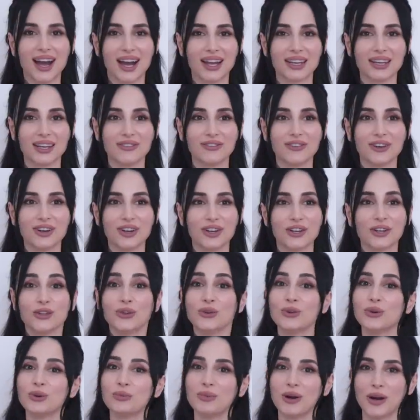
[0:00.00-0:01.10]
I never
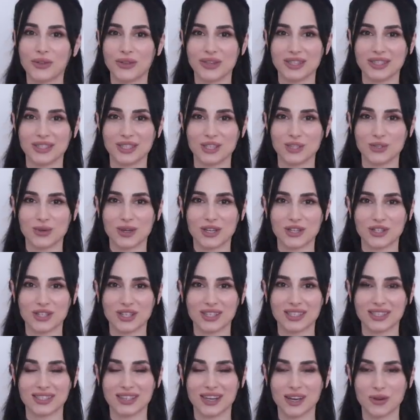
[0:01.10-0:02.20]
knew about this situation
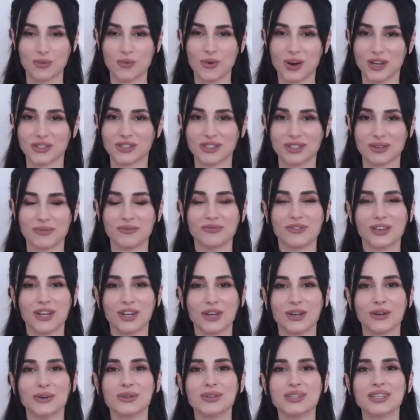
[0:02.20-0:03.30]
until I watched some
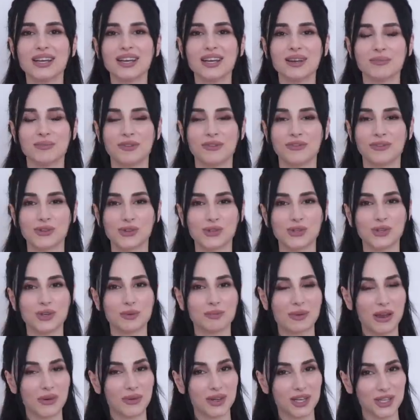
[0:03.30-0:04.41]
videos before doing
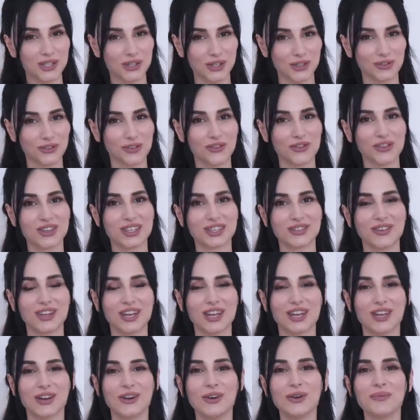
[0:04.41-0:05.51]
my research for this
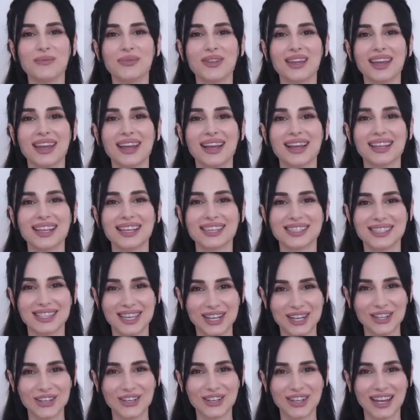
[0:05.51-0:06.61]
video. Let's
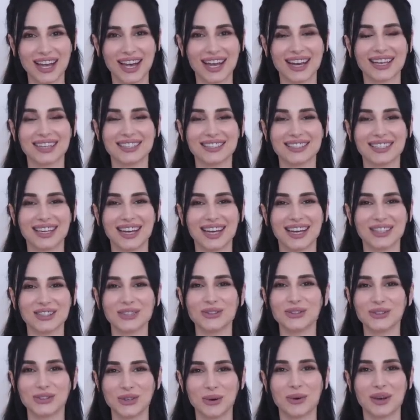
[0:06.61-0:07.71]
take a look at it and
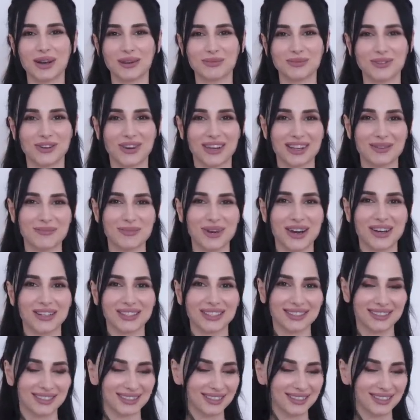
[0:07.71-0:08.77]
you'll know what I'm talking about.